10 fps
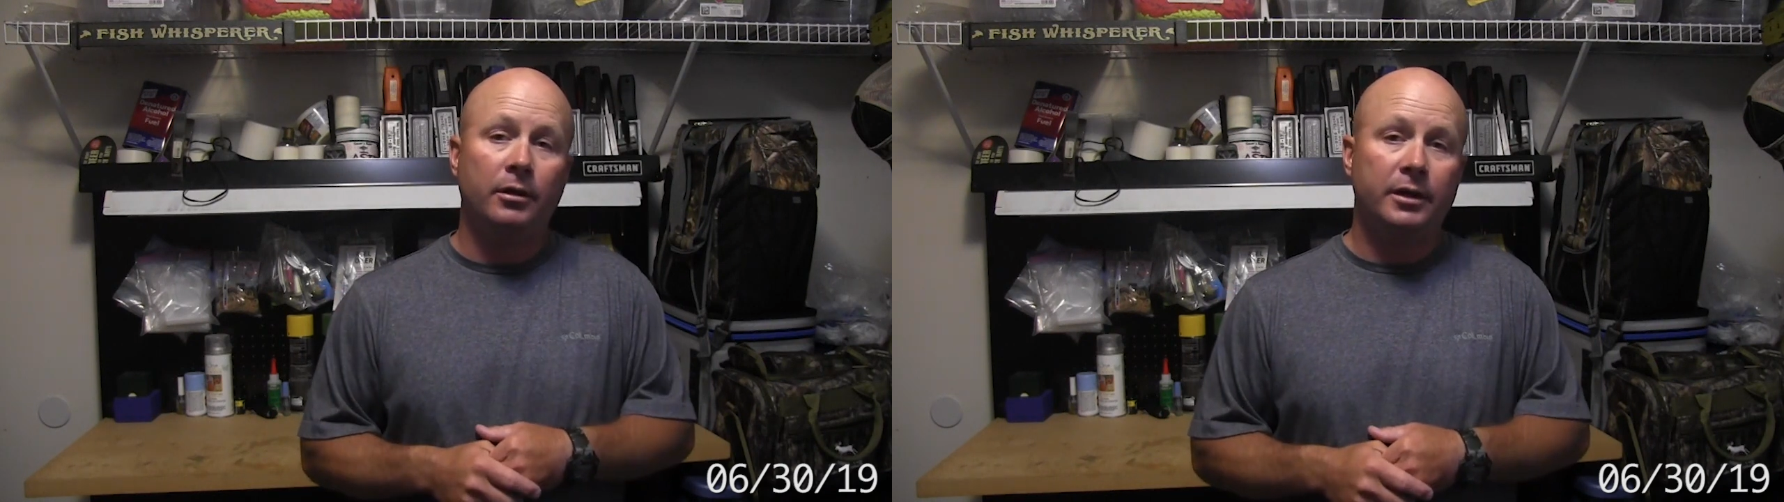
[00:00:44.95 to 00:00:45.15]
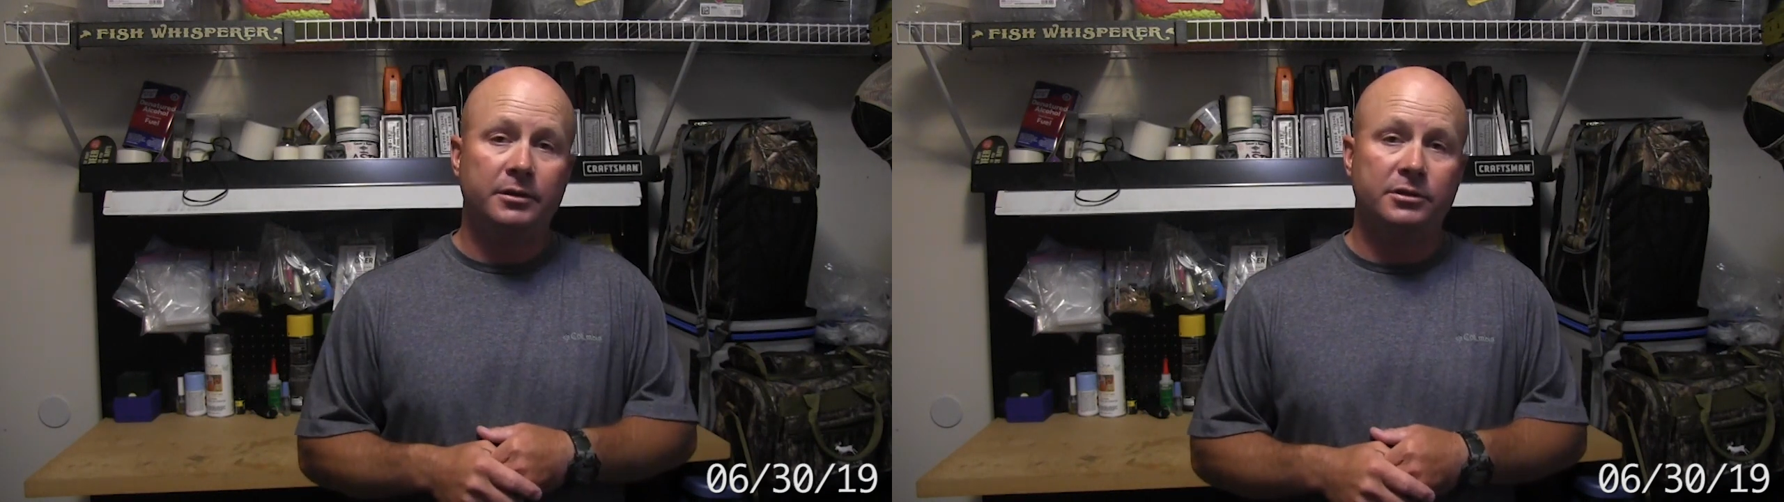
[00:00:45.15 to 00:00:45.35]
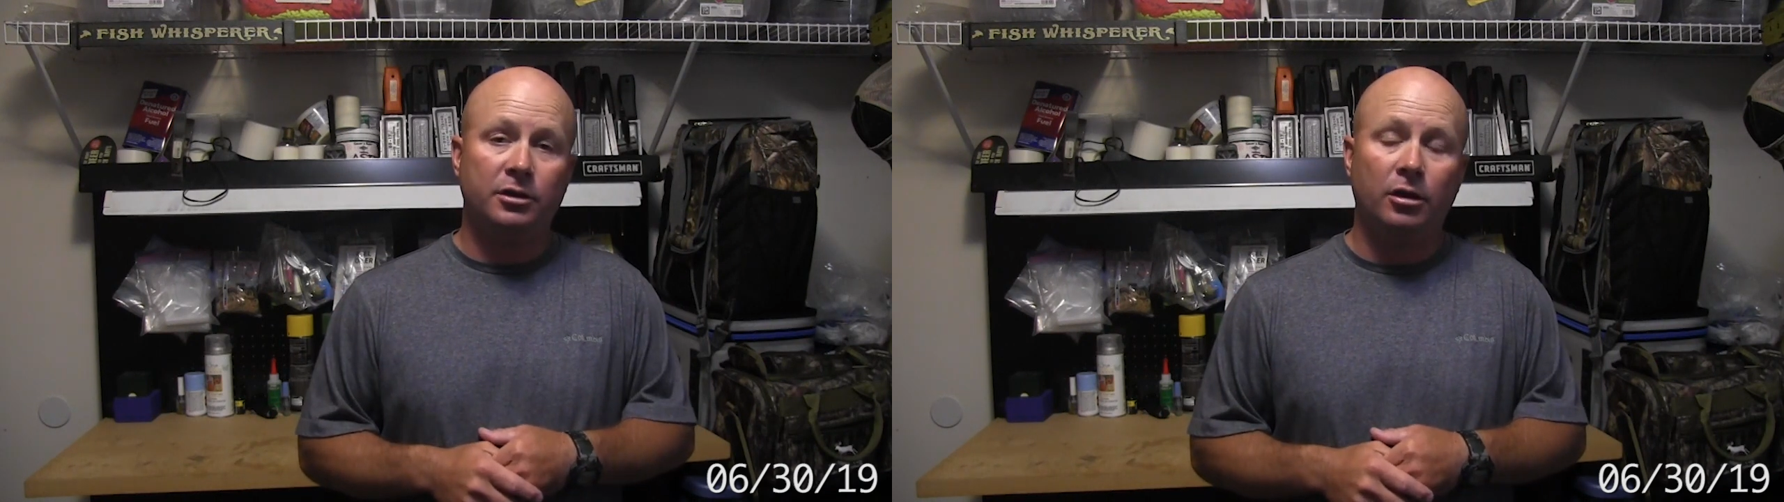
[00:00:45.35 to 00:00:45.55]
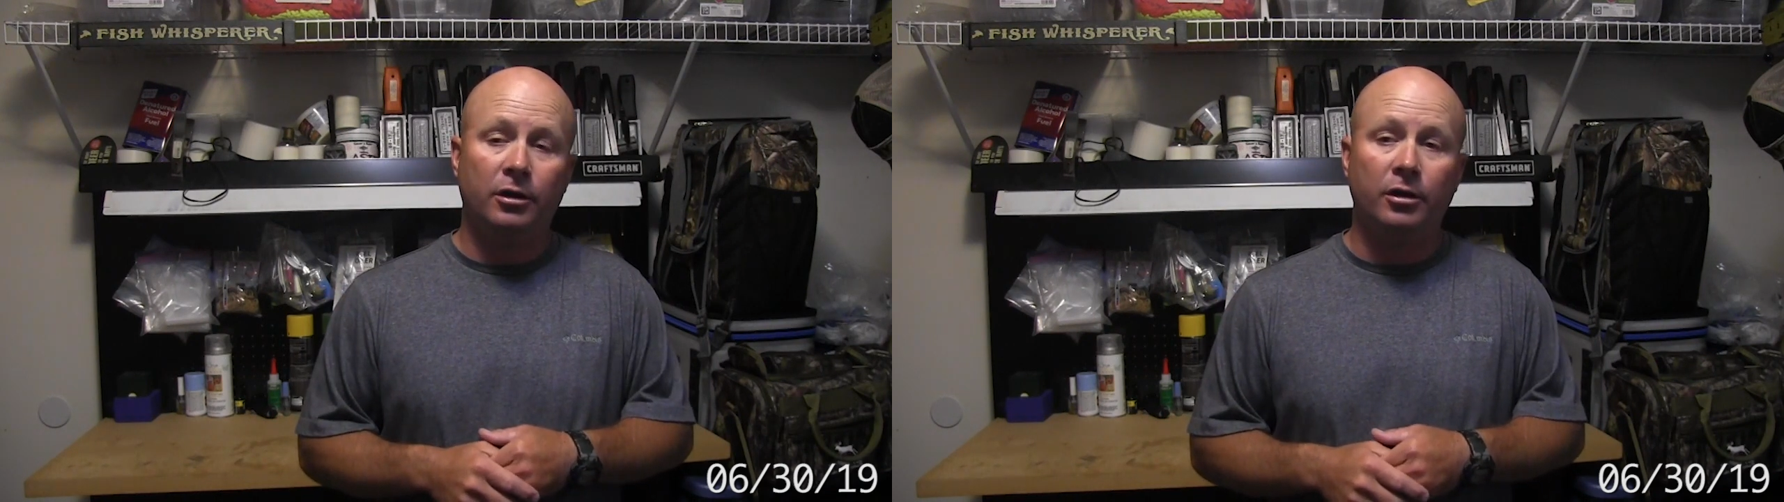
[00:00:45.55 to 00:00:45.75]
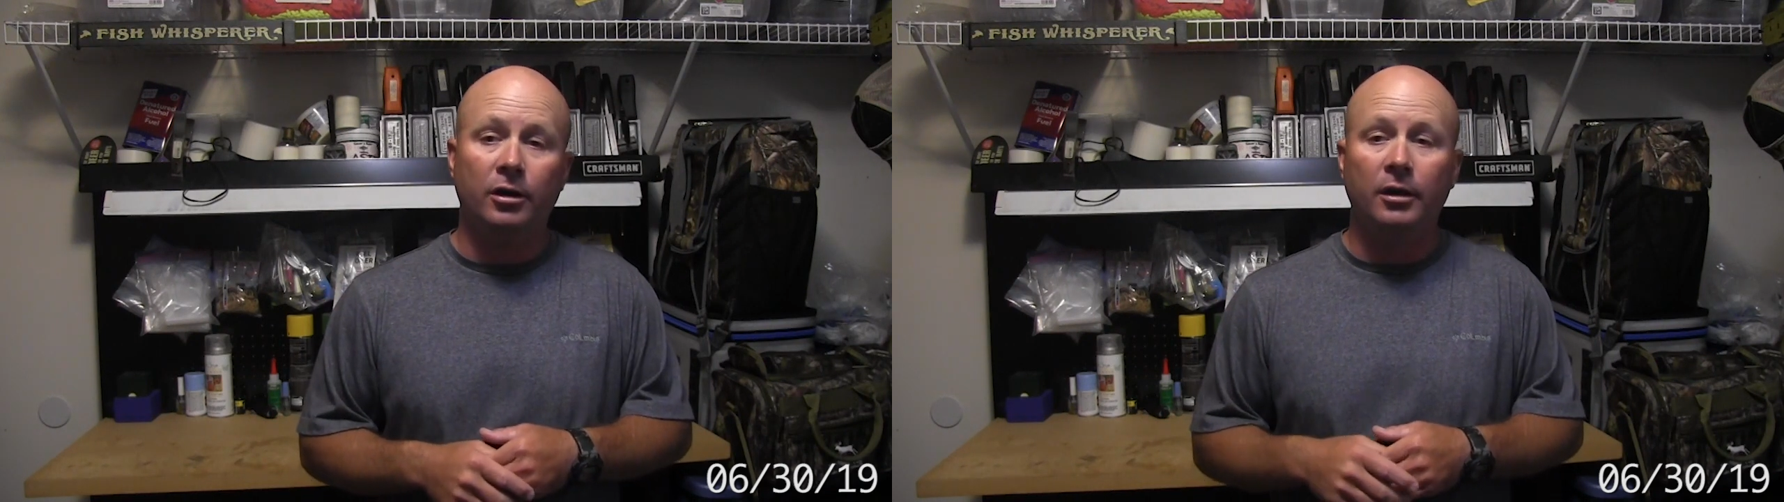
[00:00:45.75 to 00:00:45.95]
are
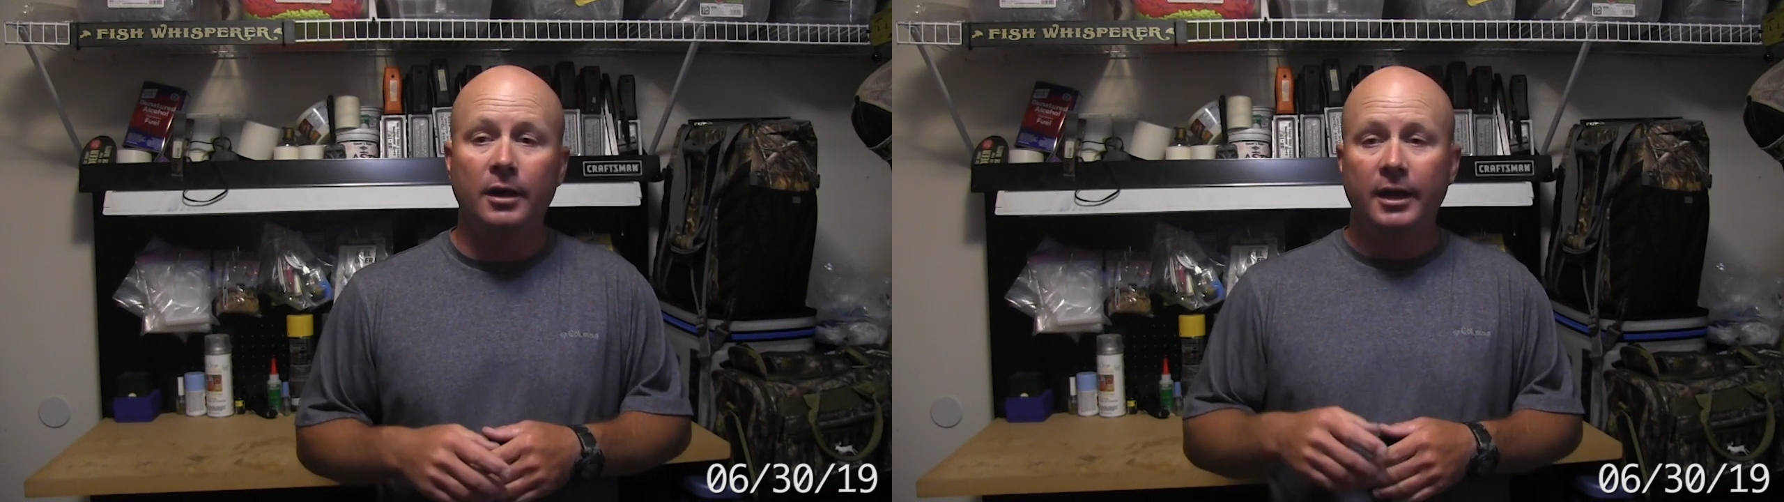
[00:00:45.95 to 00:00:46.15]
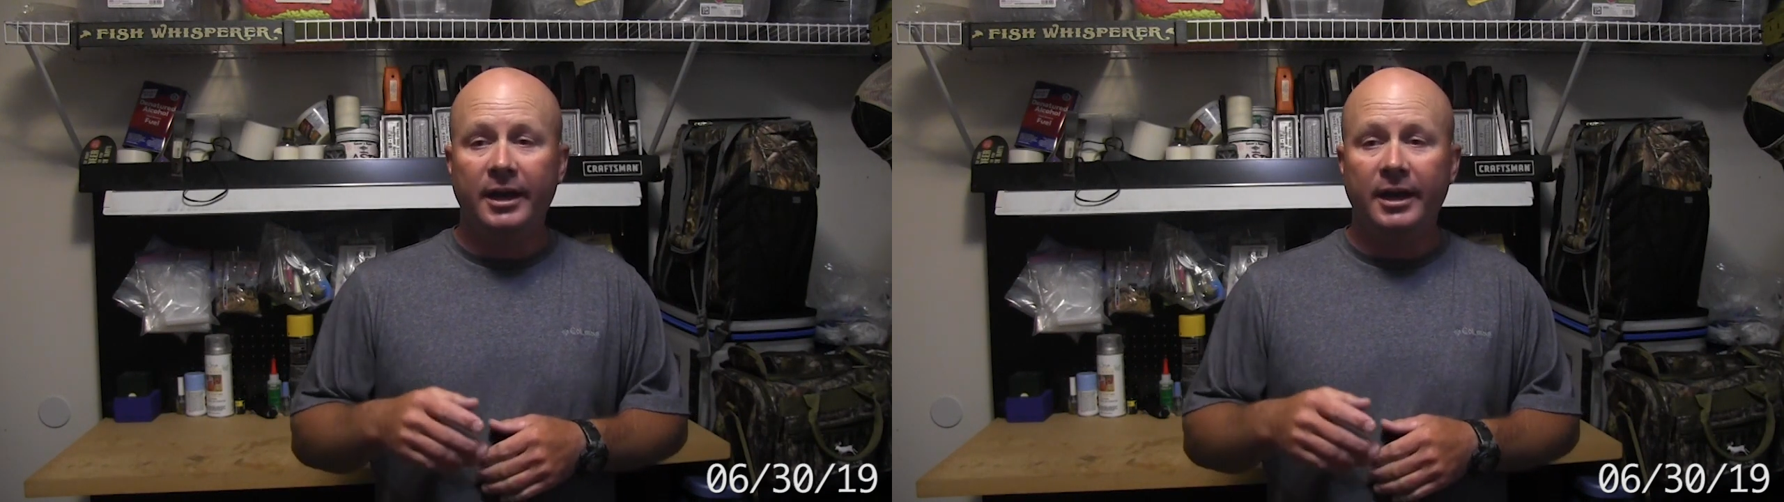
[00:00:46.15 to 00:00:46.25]
concerned are